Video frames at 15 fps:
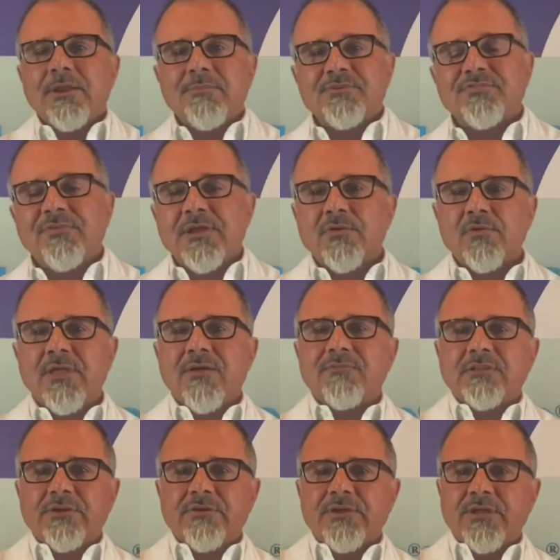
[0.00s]
My name is Franco
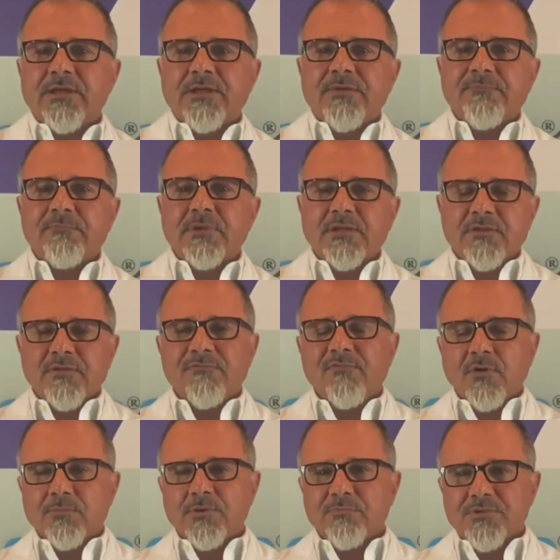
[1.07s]
Cavaleri. I'm a
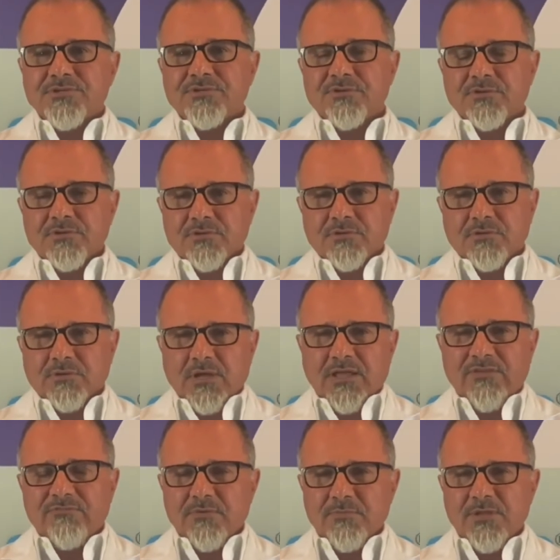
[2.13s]
former Mr.
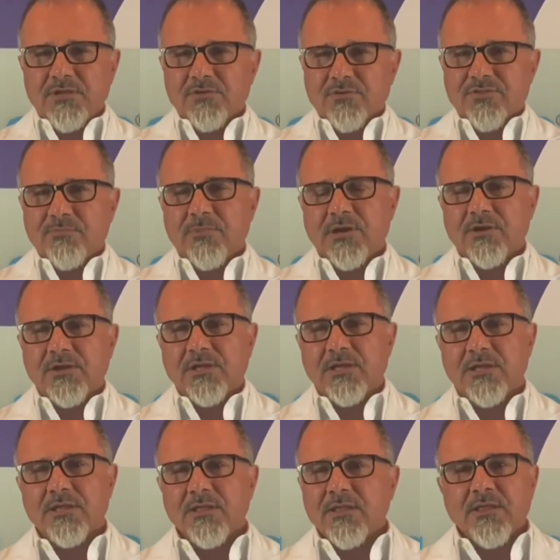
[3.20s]
IFBB North
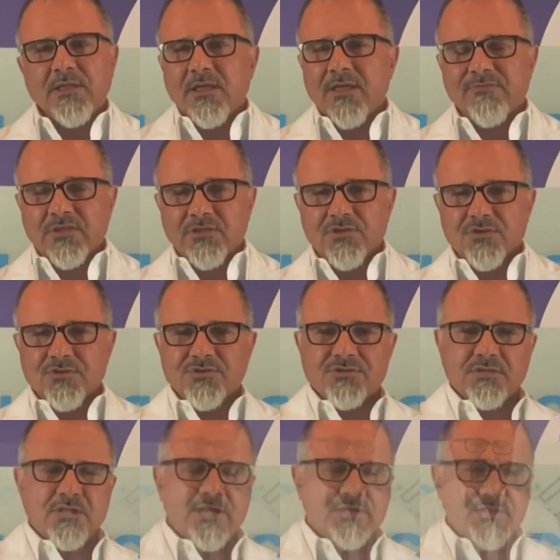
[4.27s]
America, having
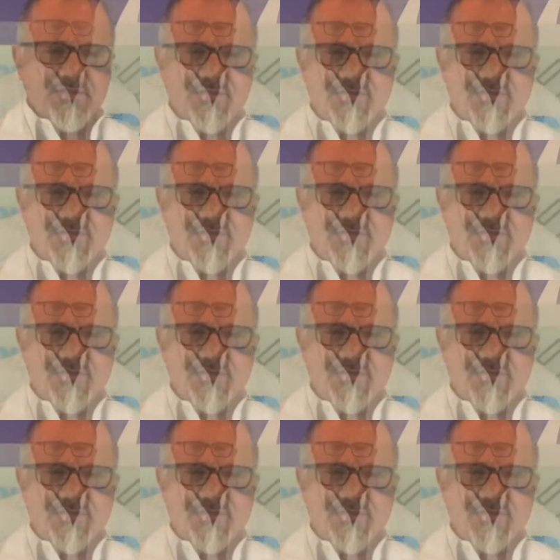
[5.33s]
used a lot of